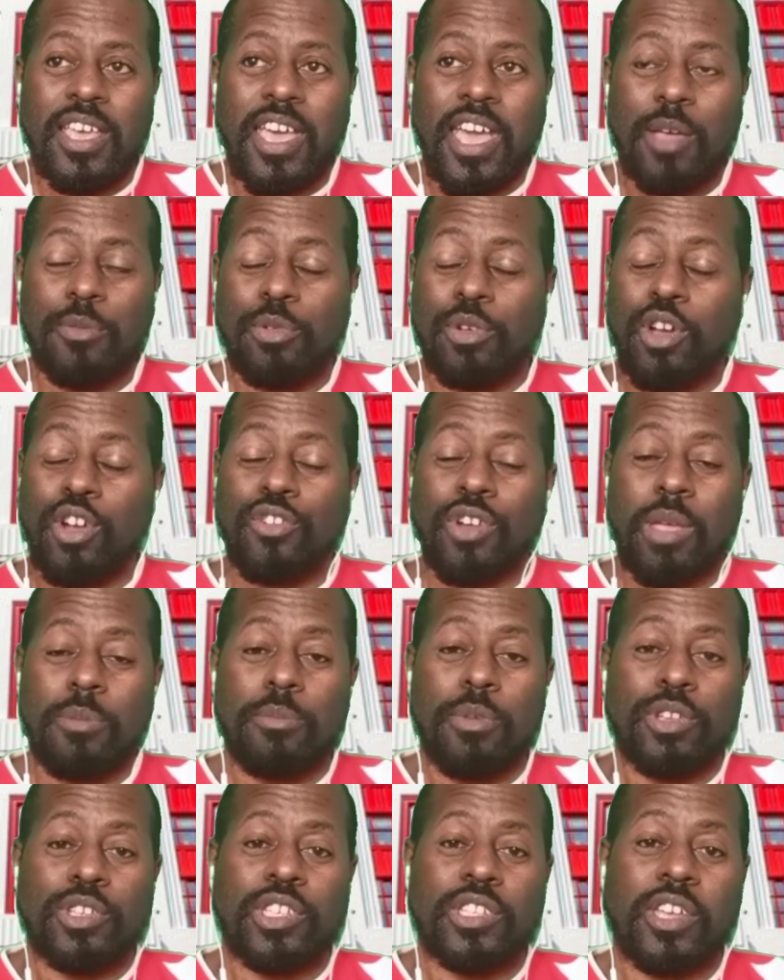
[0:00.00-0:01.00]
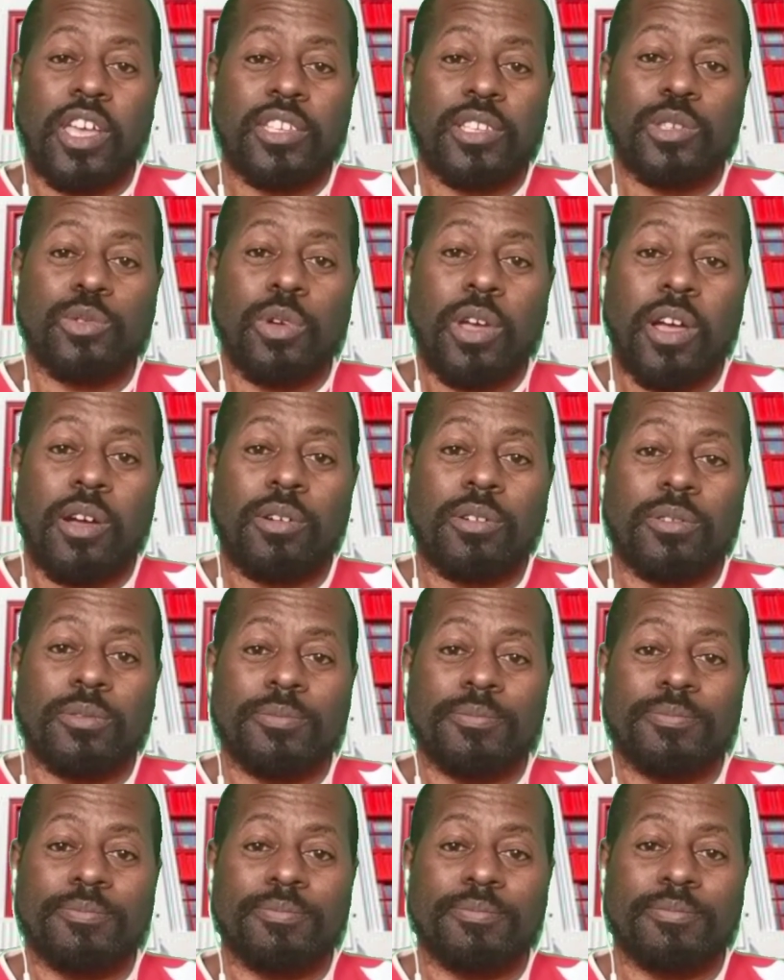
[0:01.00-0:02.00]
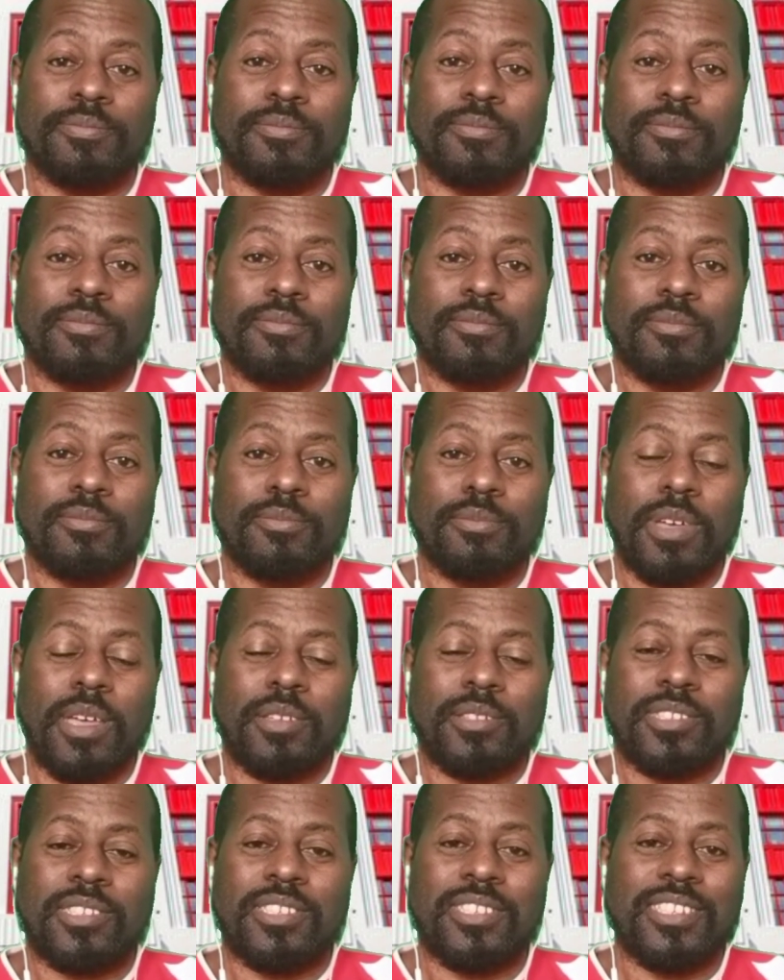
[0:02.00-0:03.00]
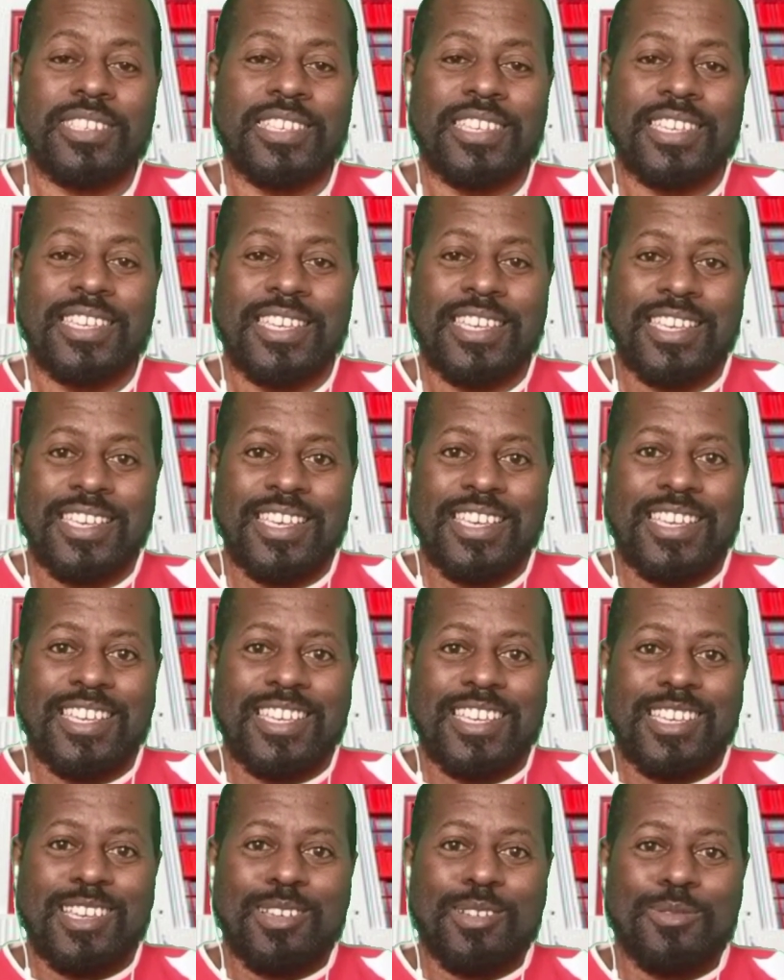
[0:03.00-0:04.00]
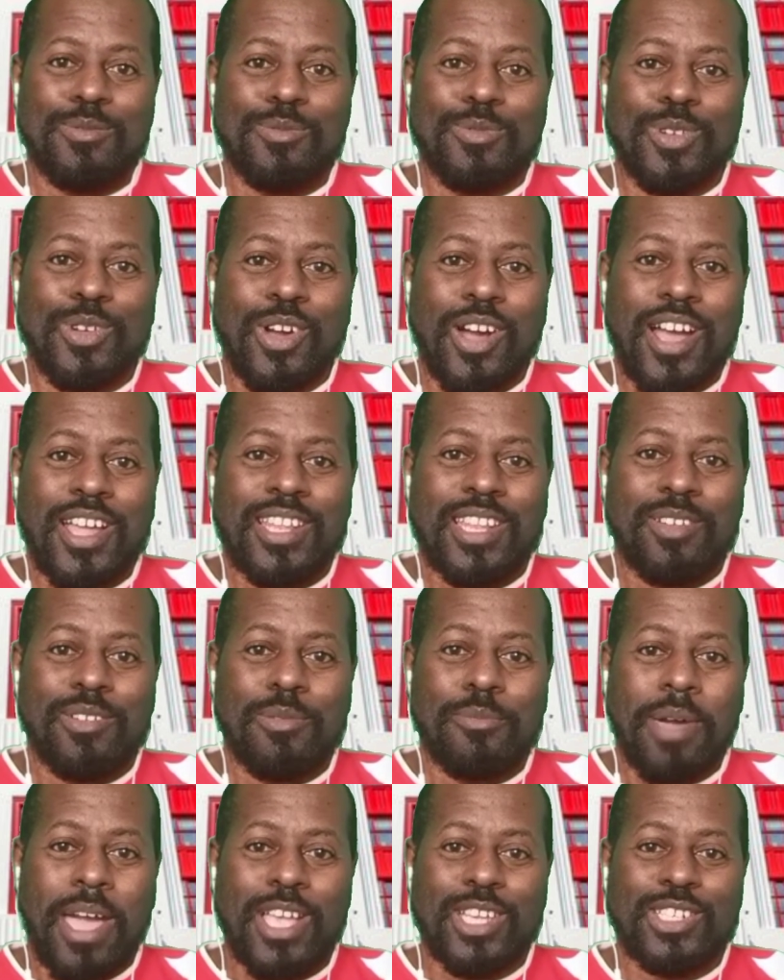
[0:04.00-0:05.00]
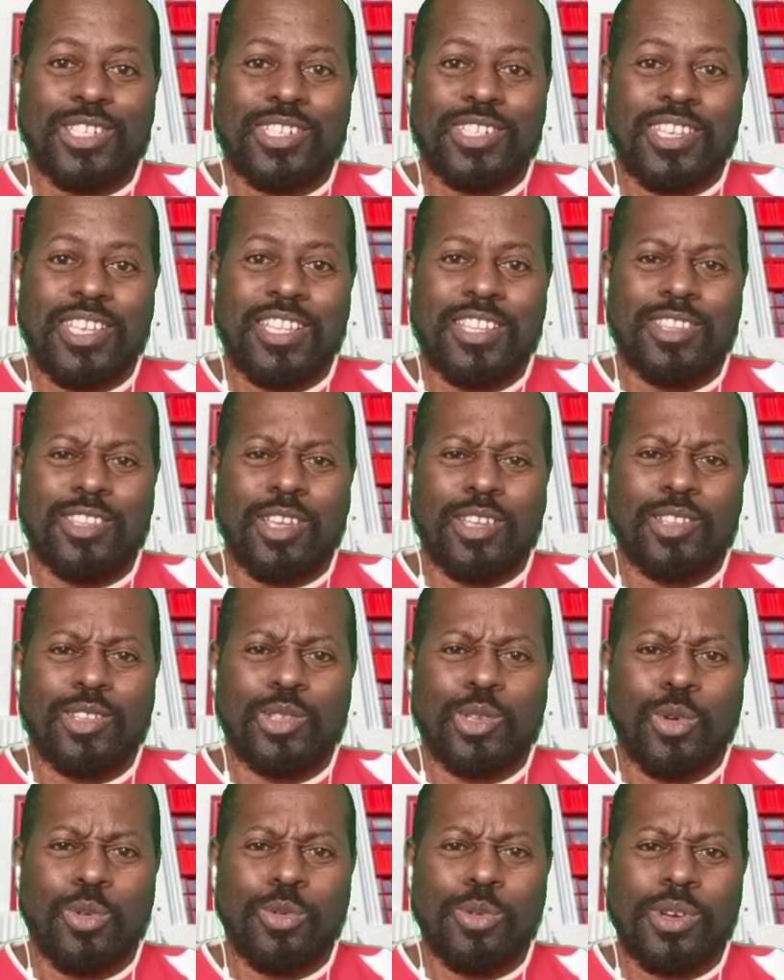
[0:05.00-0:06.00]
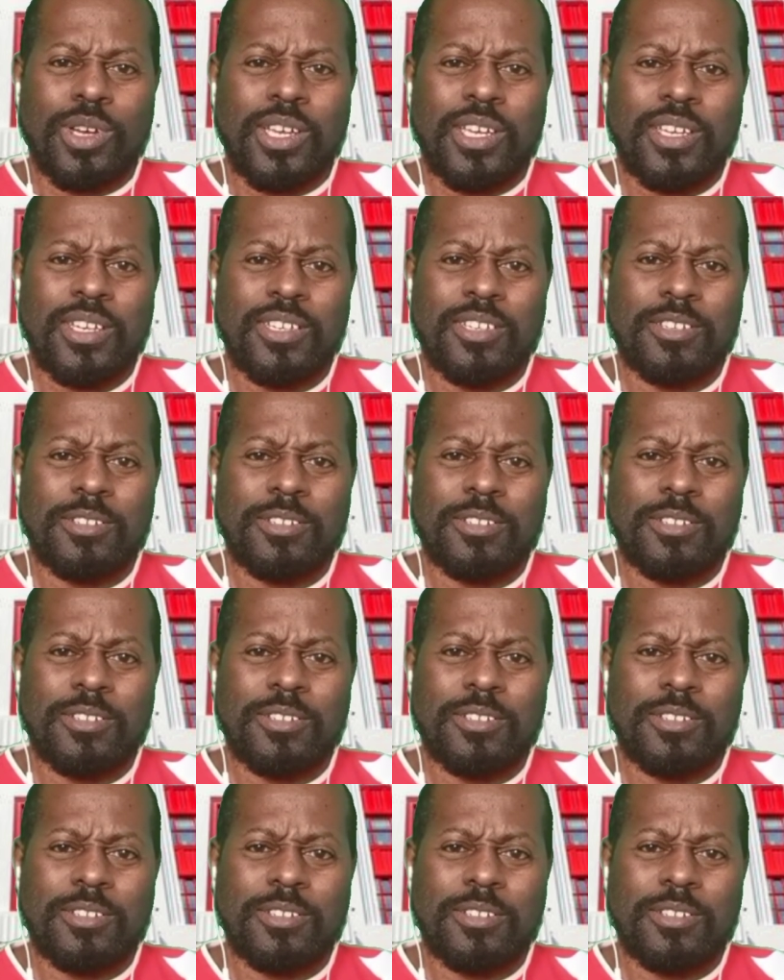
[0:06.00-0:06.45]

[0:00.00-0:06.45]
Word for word: and we've got great merchandise as well. But we've got another match in Dundalk.